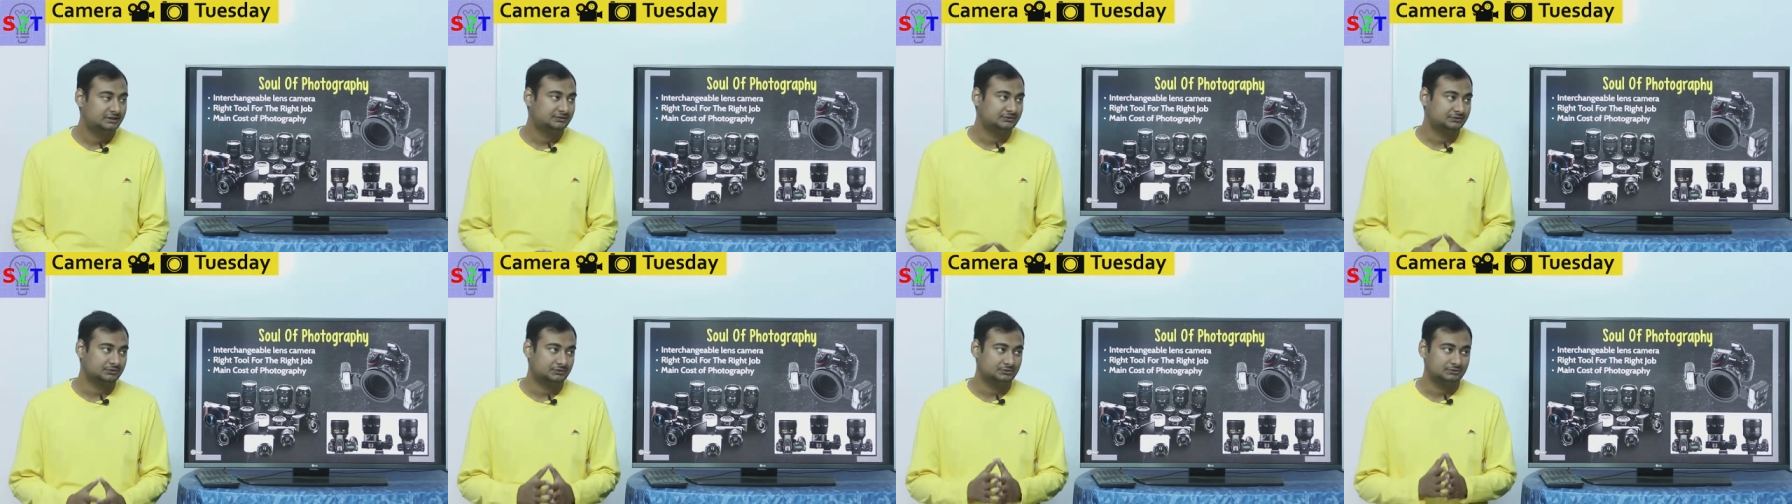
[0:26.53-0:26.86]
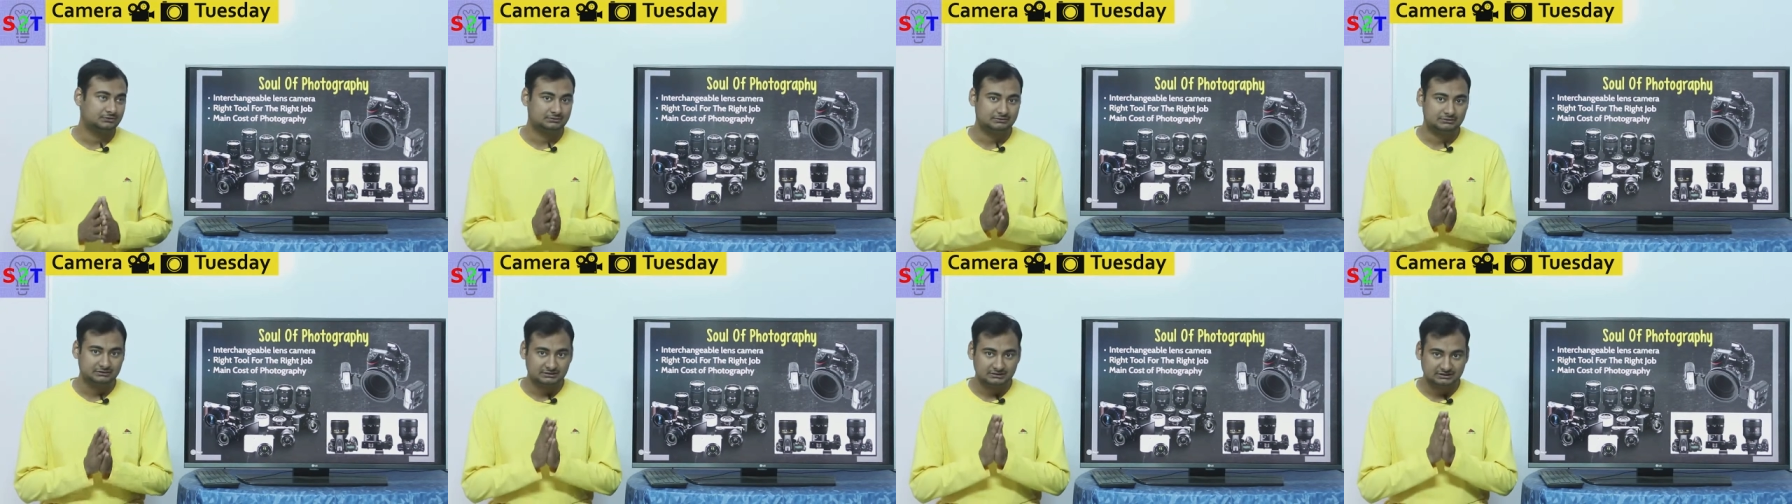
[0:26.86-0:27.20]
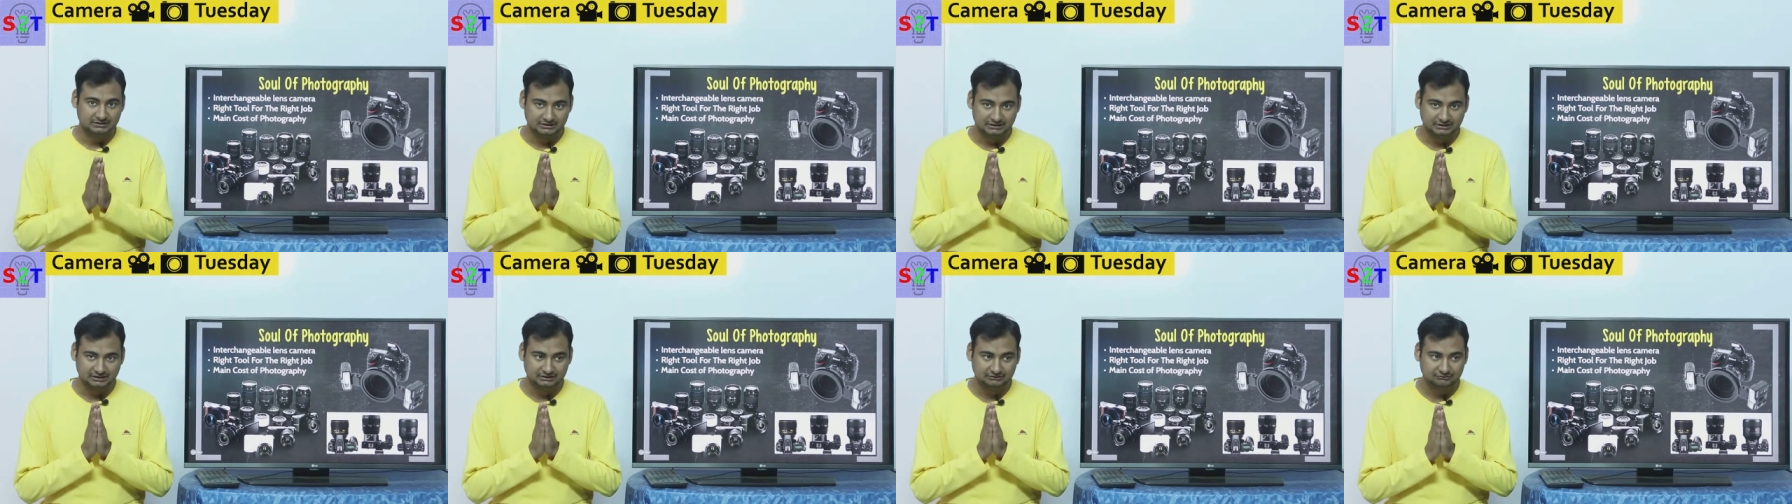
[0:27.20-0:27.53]
So
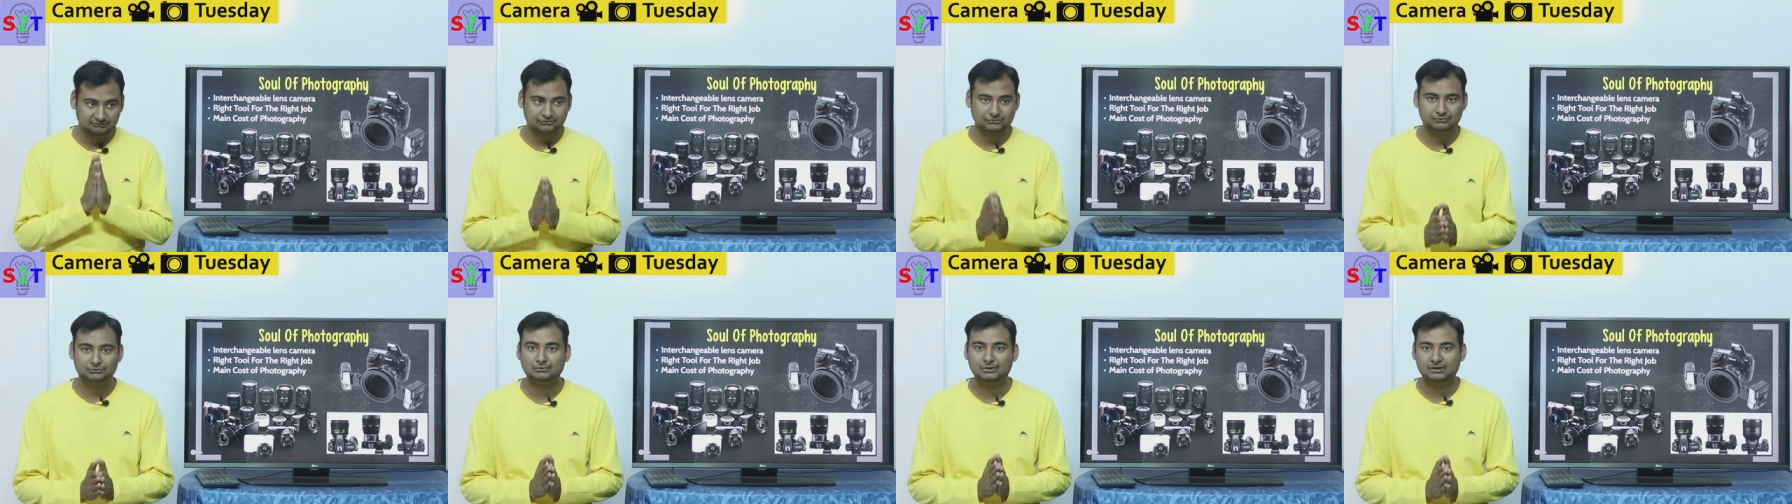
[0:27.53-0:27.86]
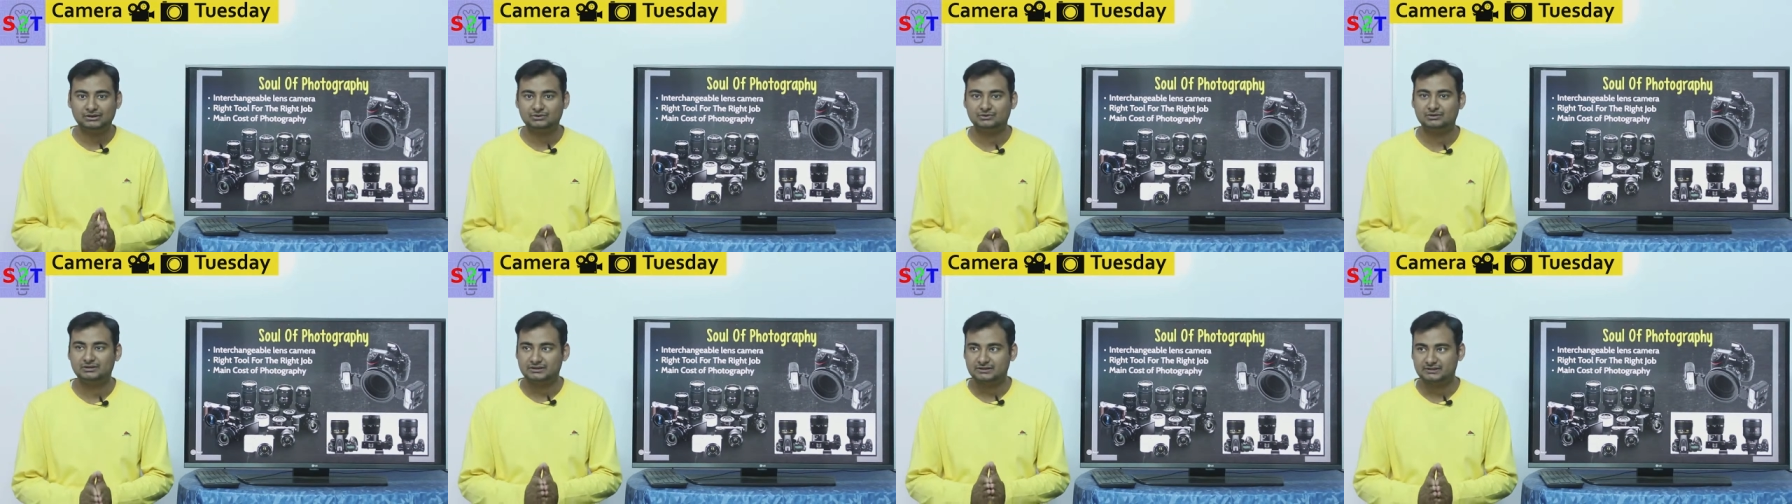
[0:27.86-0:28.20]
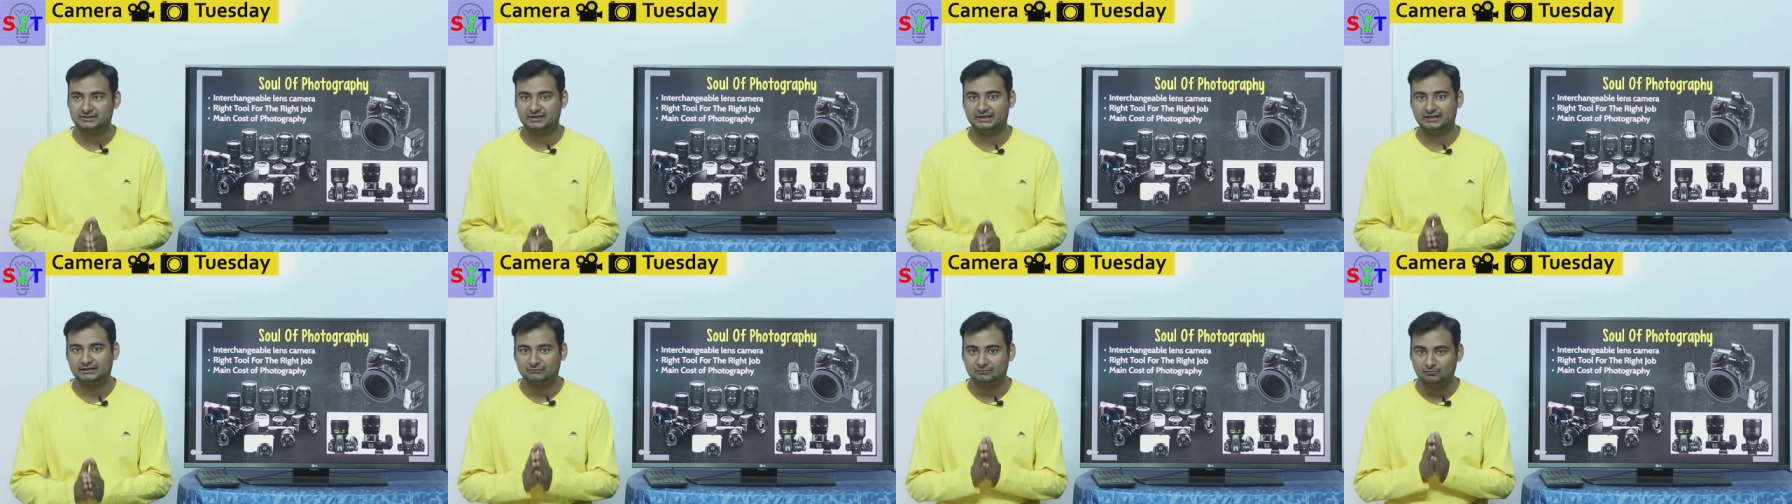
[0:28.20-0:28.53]
if you want to
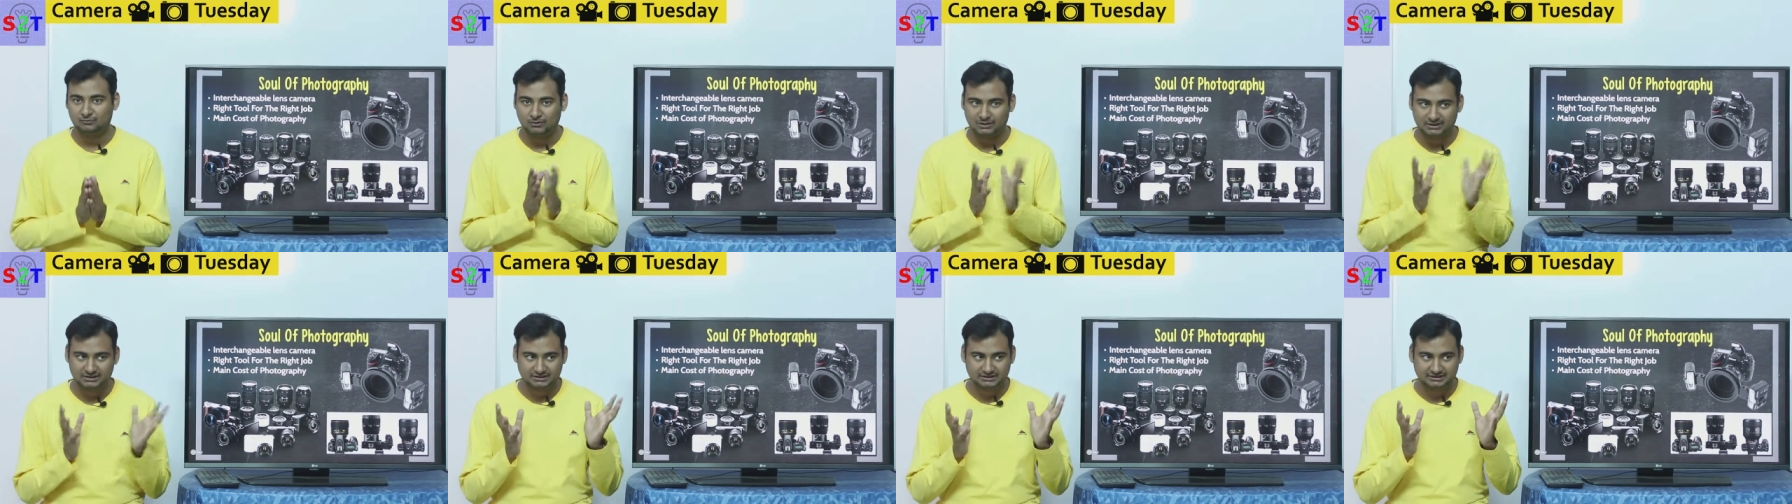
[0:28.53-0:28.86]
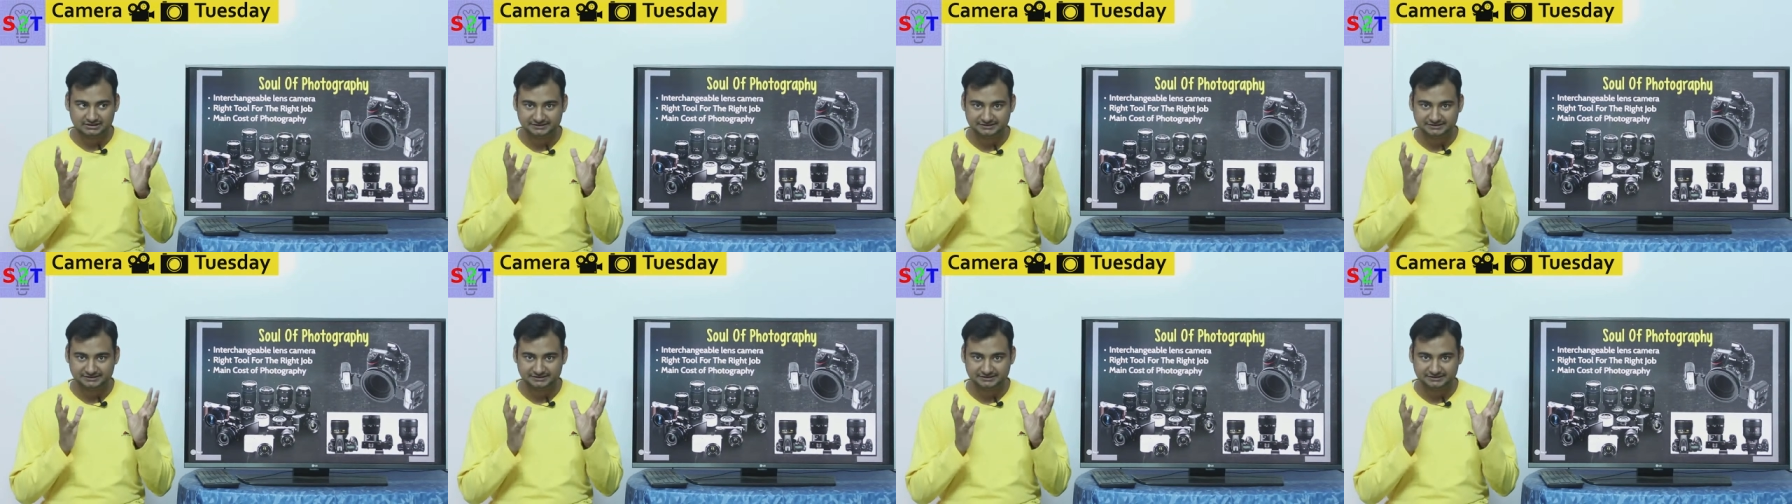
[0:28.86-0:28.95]
understand what